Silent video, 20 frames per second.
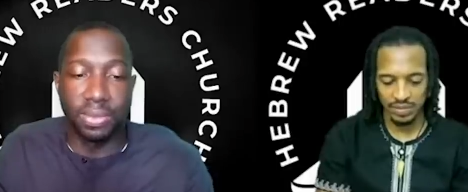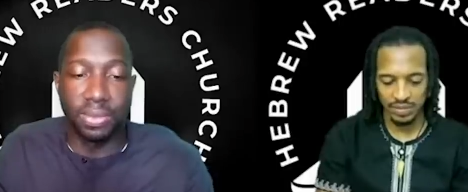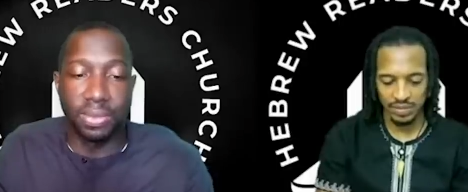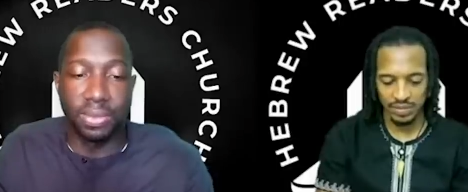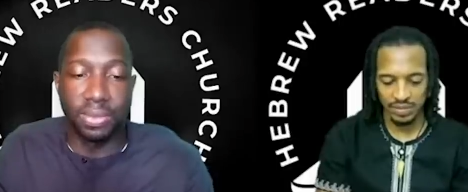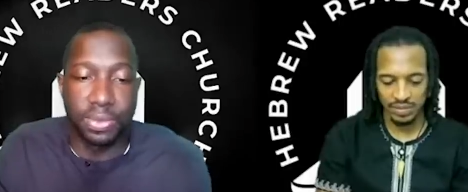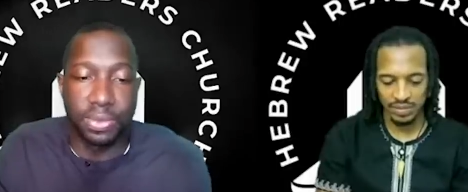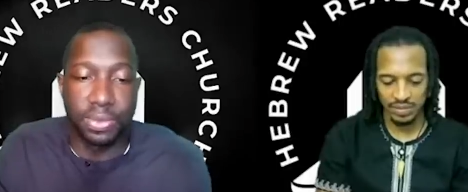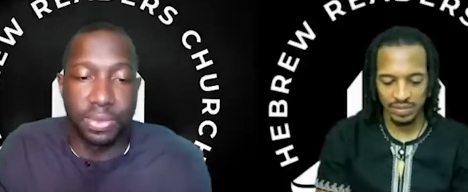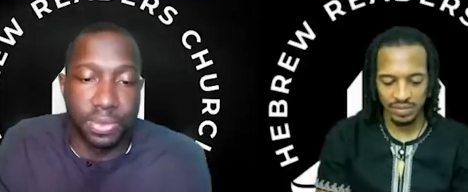
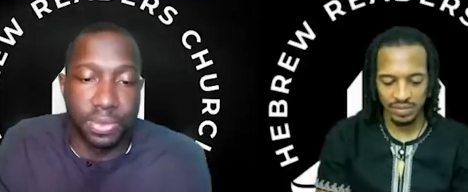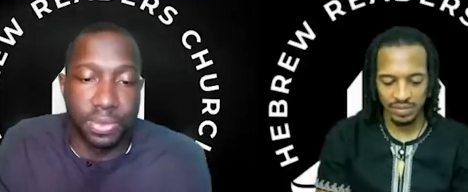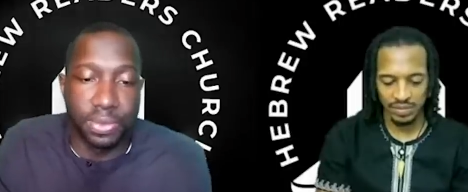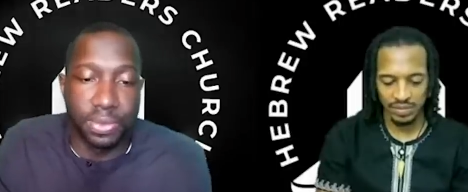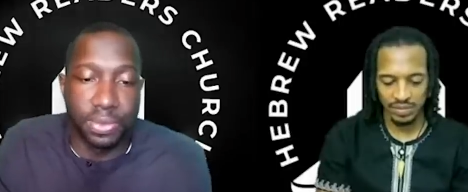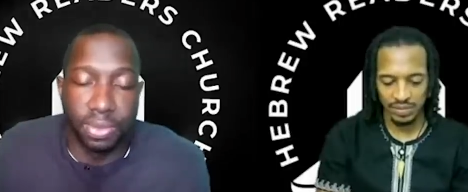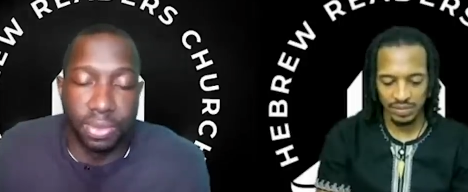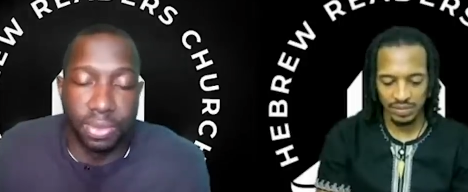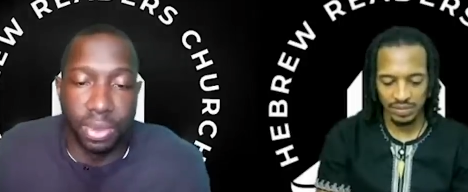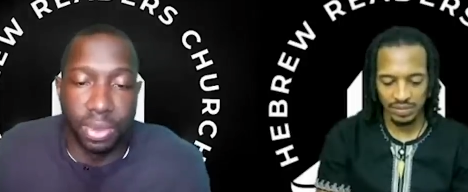
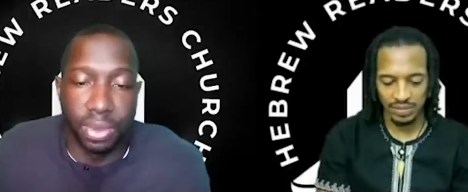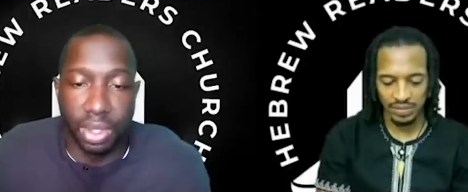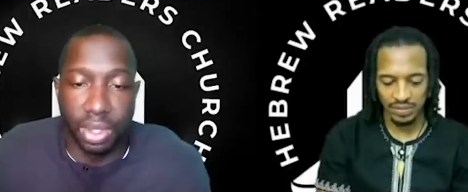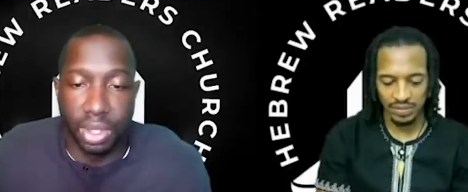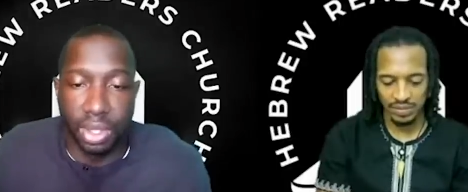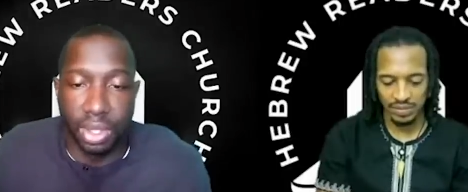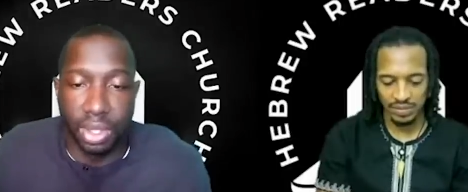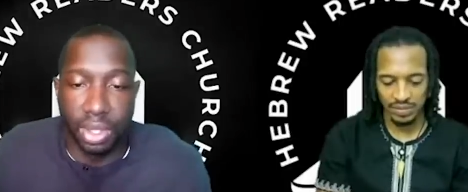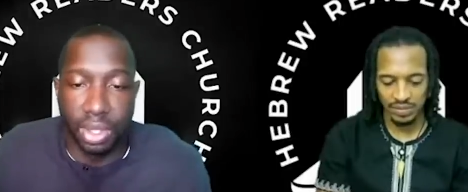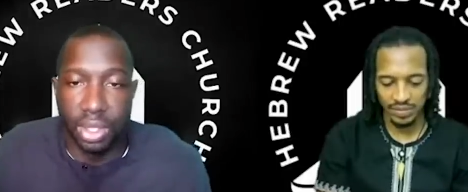
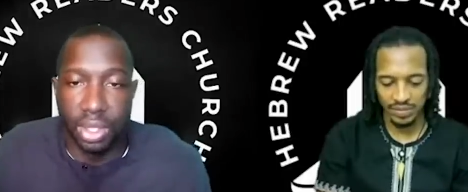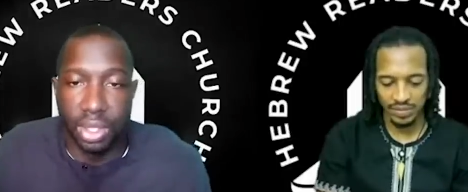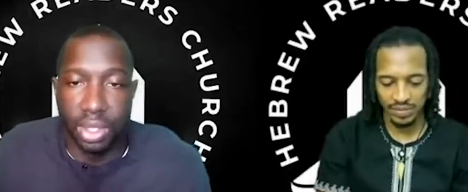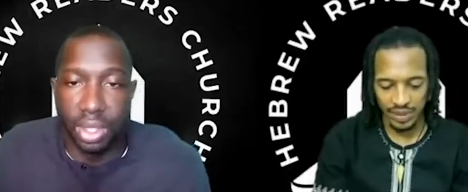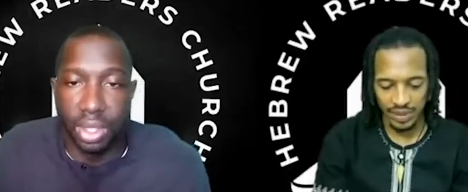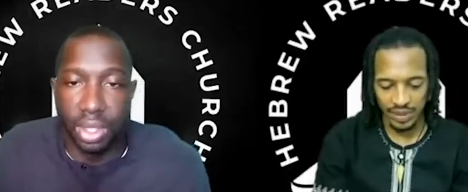Nothing is said.